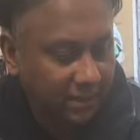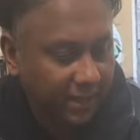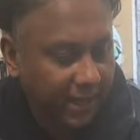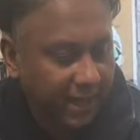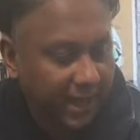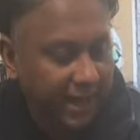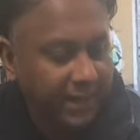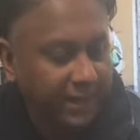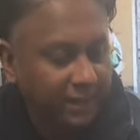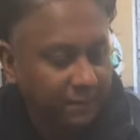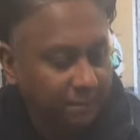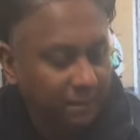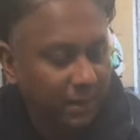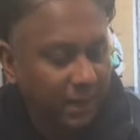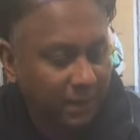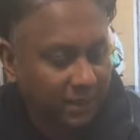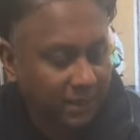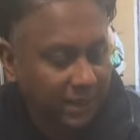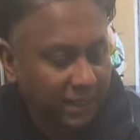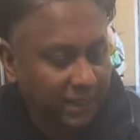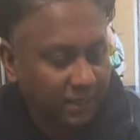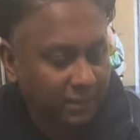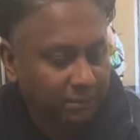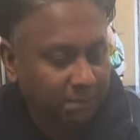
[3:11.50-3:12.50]
8-month
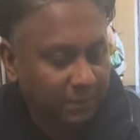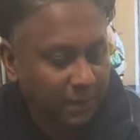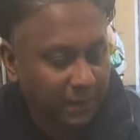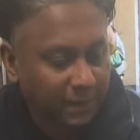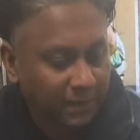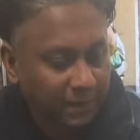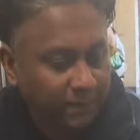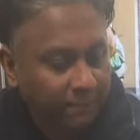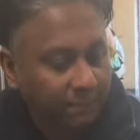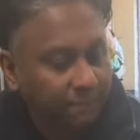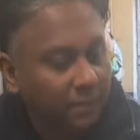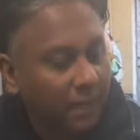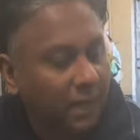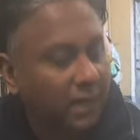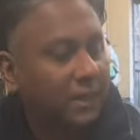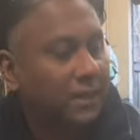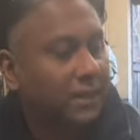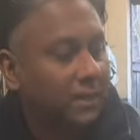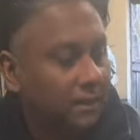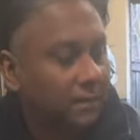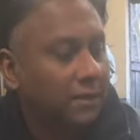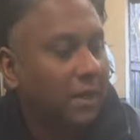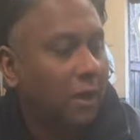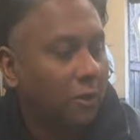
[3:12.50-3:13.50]
expiry, but
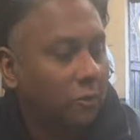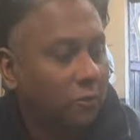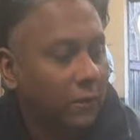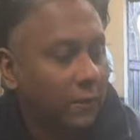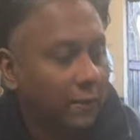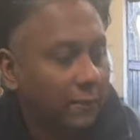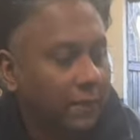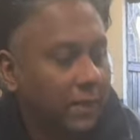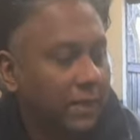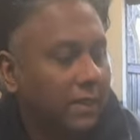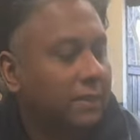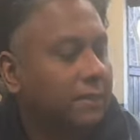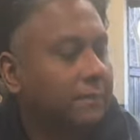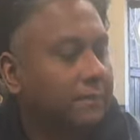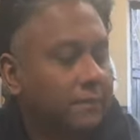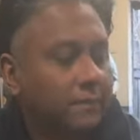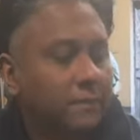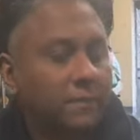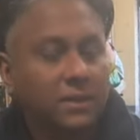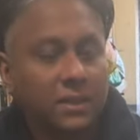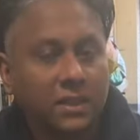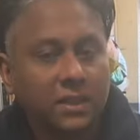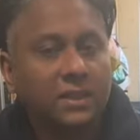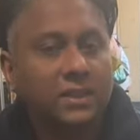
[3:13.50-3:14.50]
however
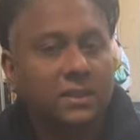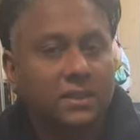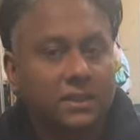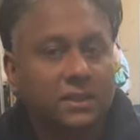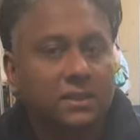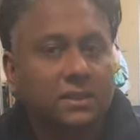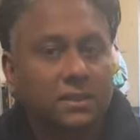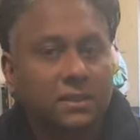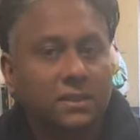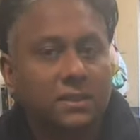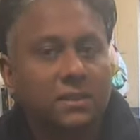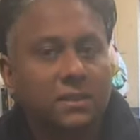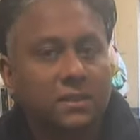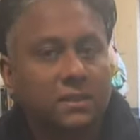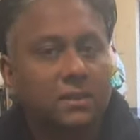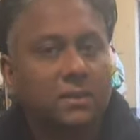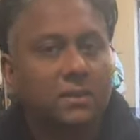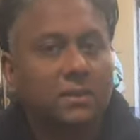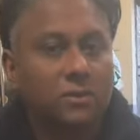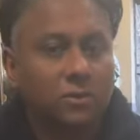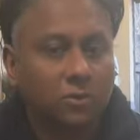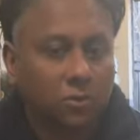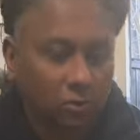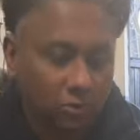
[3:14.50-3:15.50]
it's
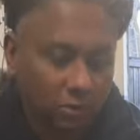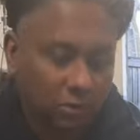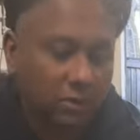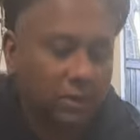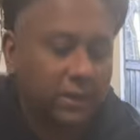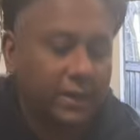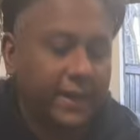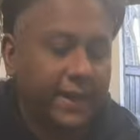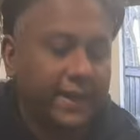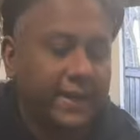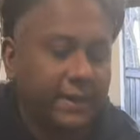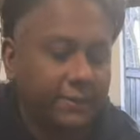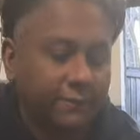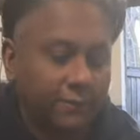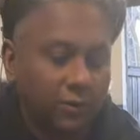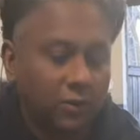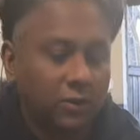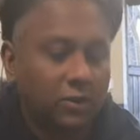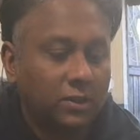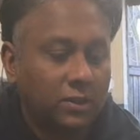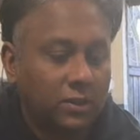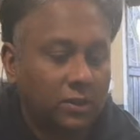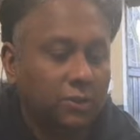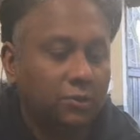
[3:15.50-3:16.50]
not ready
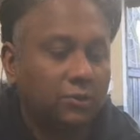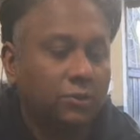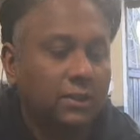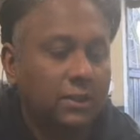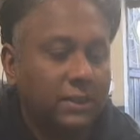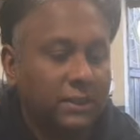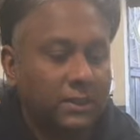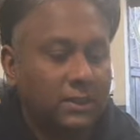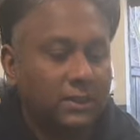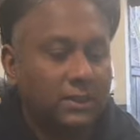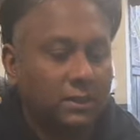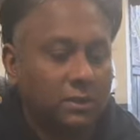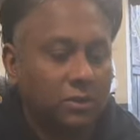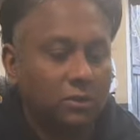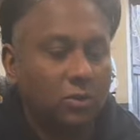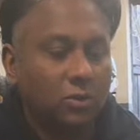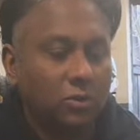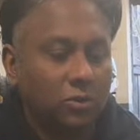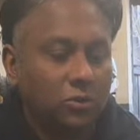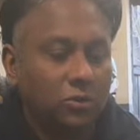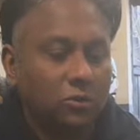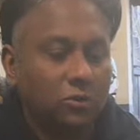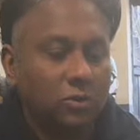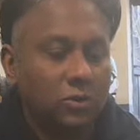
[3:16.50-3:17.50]
for use. It's
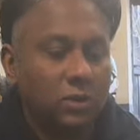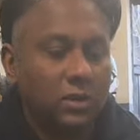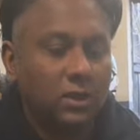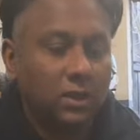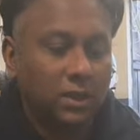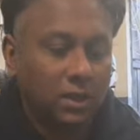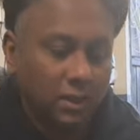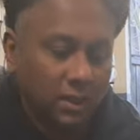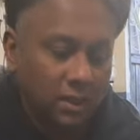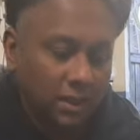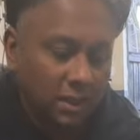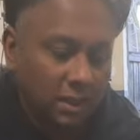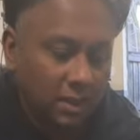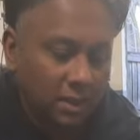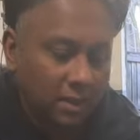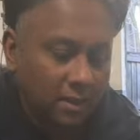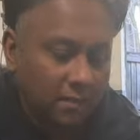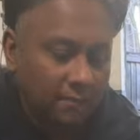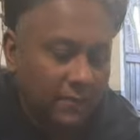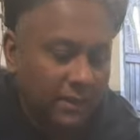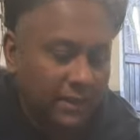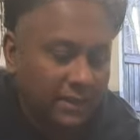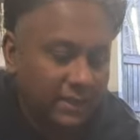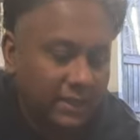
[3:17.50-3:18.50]
not good.
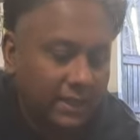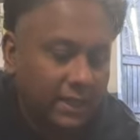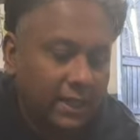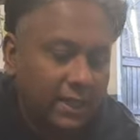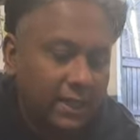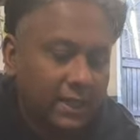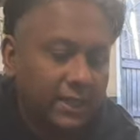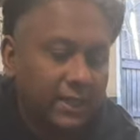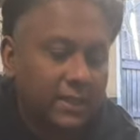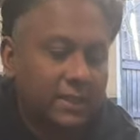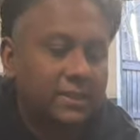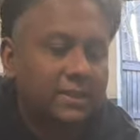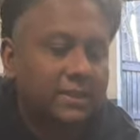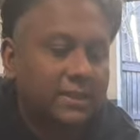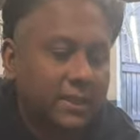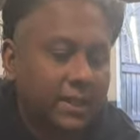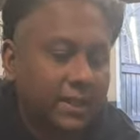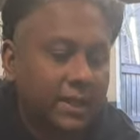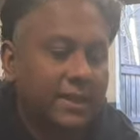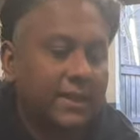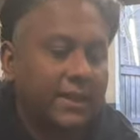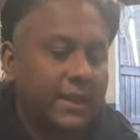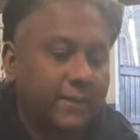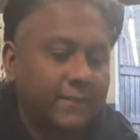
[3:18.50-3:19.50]
Basically it's
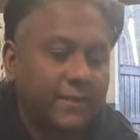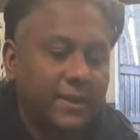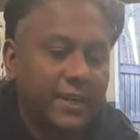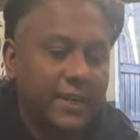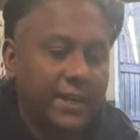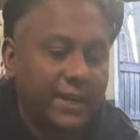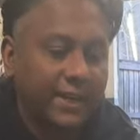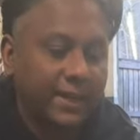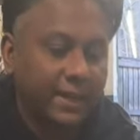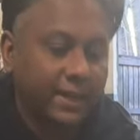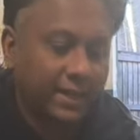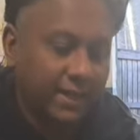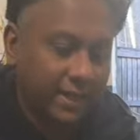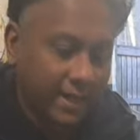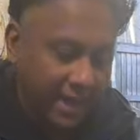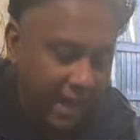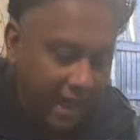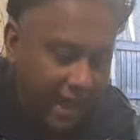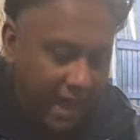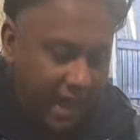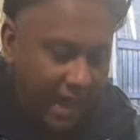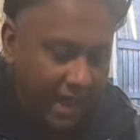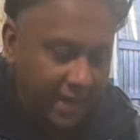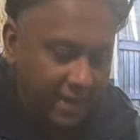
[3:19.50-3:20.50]
contaminated
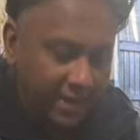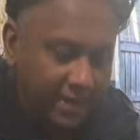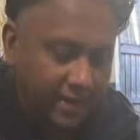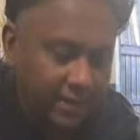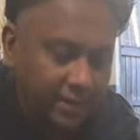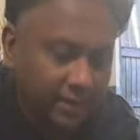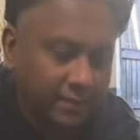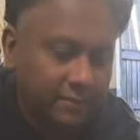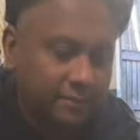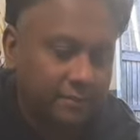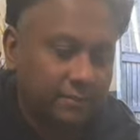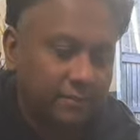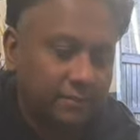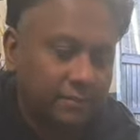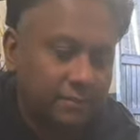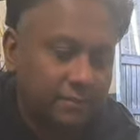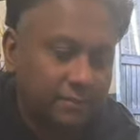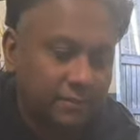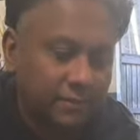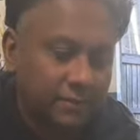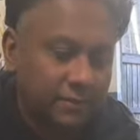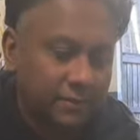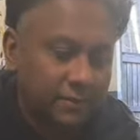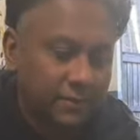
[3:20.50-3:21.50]
and
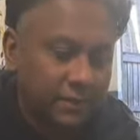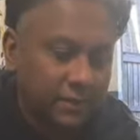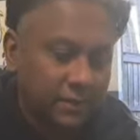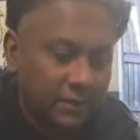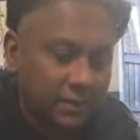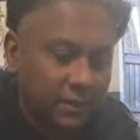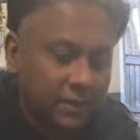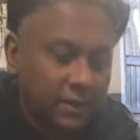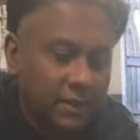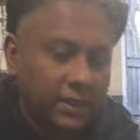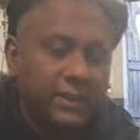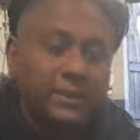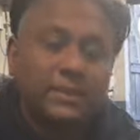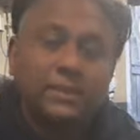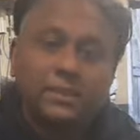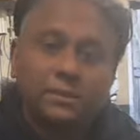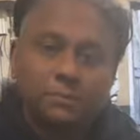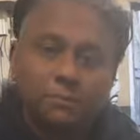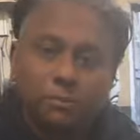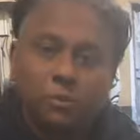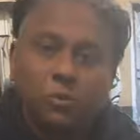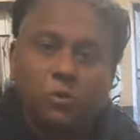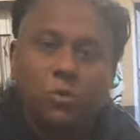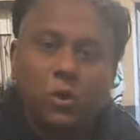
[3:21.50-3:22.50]
it's
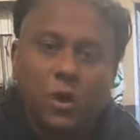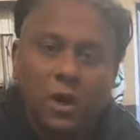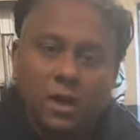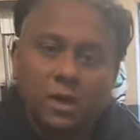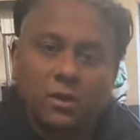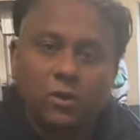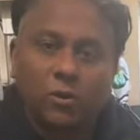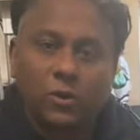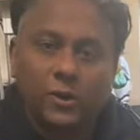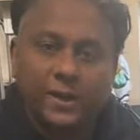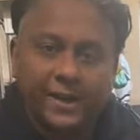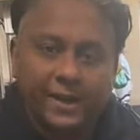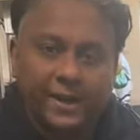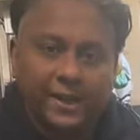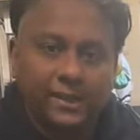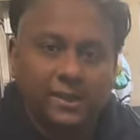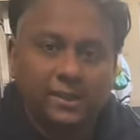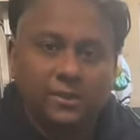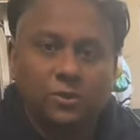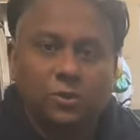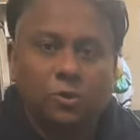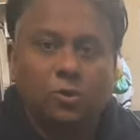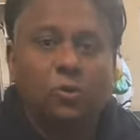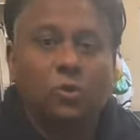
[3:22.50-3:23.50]
poor quality.
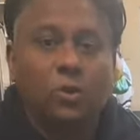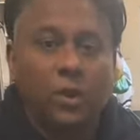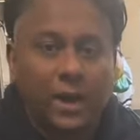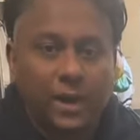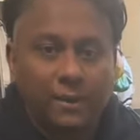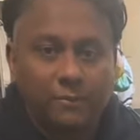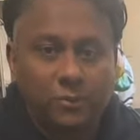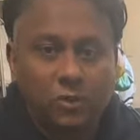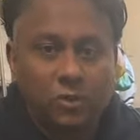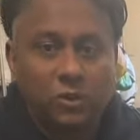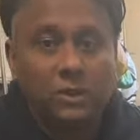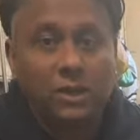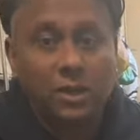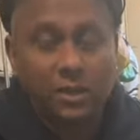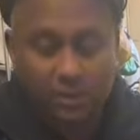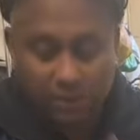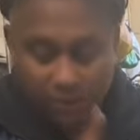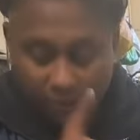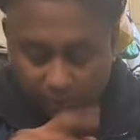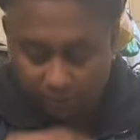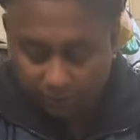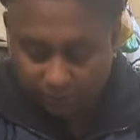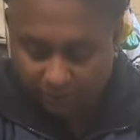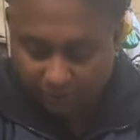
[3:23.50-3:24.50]
So I am not going
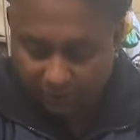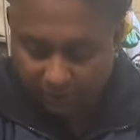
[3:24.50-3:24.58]
to use